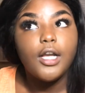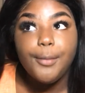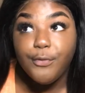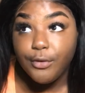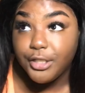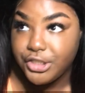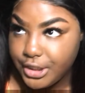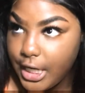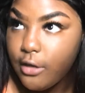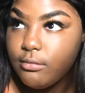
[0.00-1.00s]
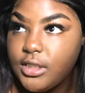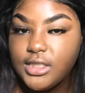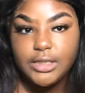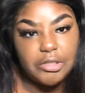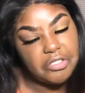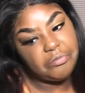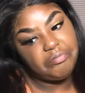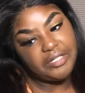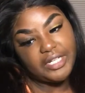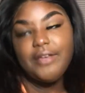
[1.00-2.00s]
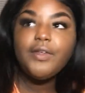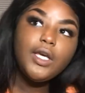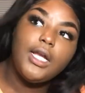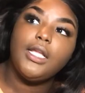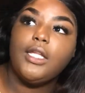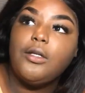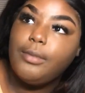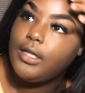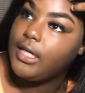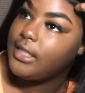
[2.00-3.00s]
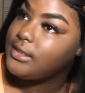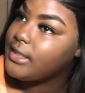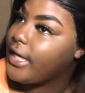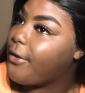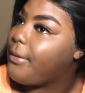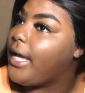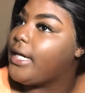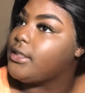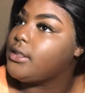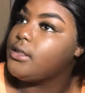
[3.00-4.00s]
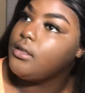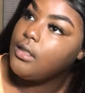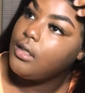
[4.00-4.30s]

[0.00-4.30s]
Coming for the scalp, just a little bit, giving y'all a little bit of that scalp action.